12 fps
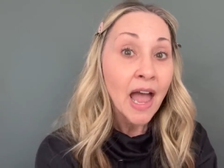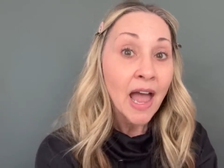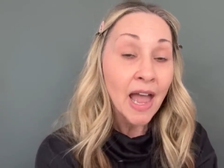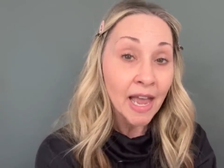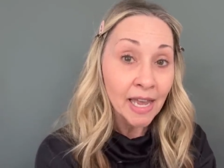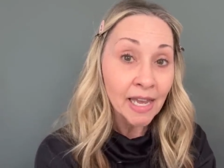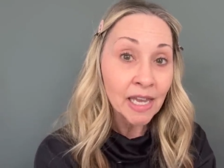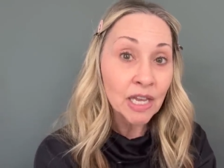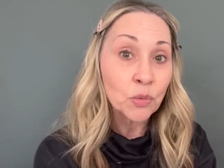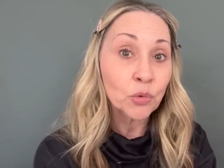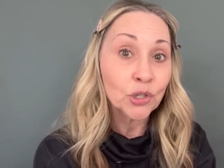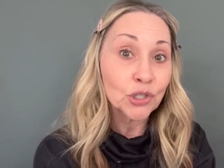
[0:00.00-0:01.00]
hey,
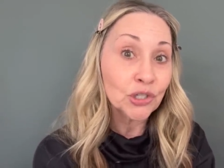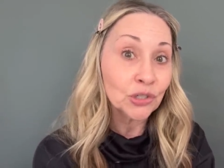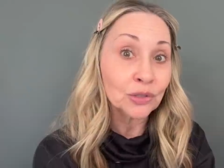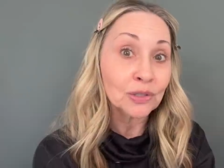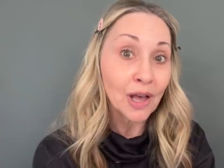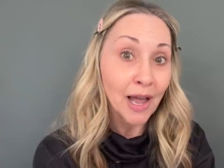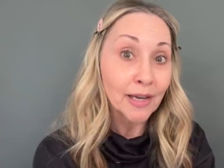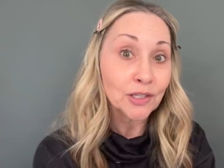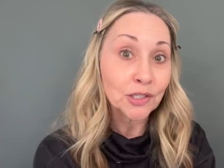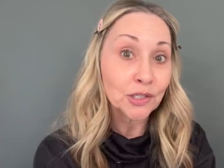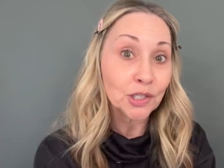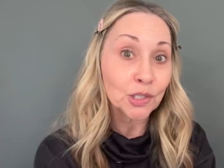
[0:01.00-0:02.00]
would you like
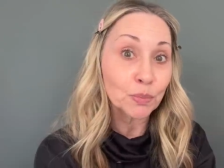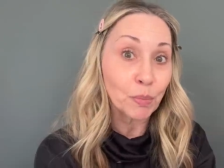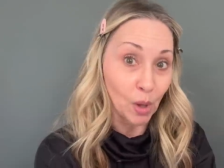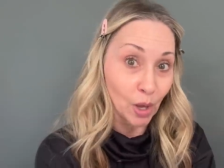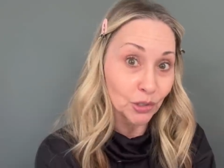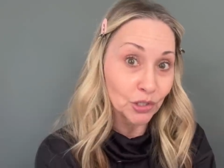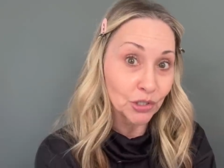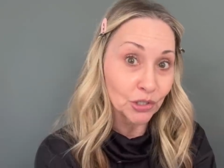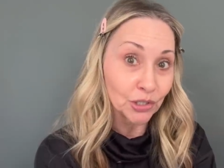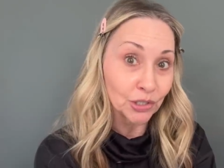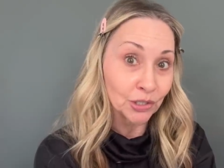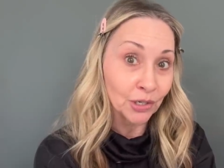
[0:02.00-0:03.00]
to
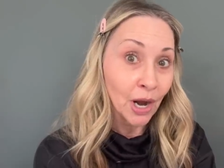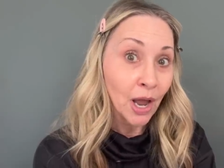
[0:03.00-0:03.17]
sponsor